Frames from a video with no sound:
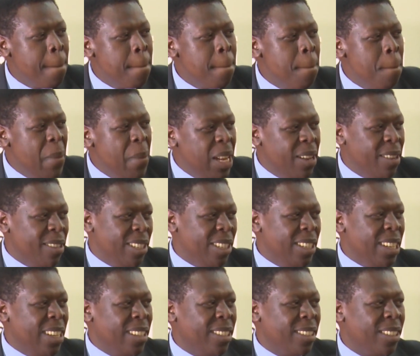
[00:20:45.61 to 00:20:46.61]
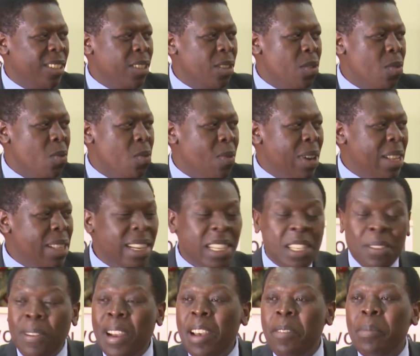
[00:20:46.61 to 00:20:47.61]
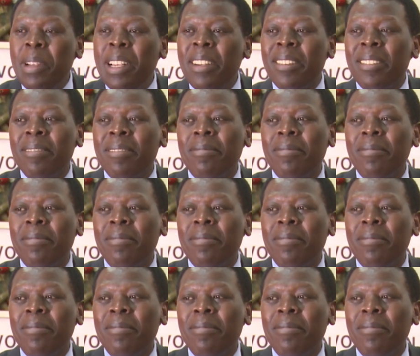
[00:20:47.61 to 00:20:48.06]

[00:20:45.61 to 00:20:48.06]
million shillings. 135 million.